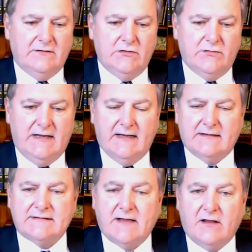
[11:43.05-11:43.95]
You
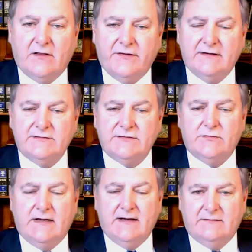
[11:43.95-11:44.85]
can't sell things.
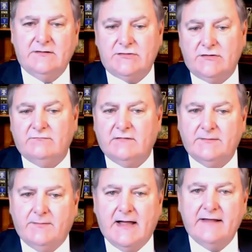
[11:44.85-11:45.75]
You shouldn't really
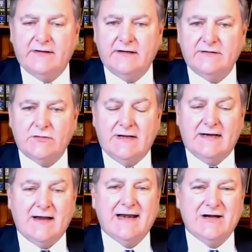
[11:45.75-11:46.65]
buy things. You
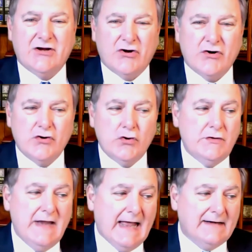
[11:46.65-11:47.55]
cannot incur new
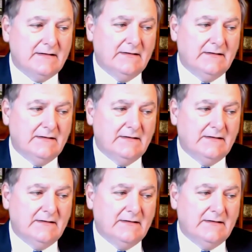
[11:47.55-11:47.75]
debt.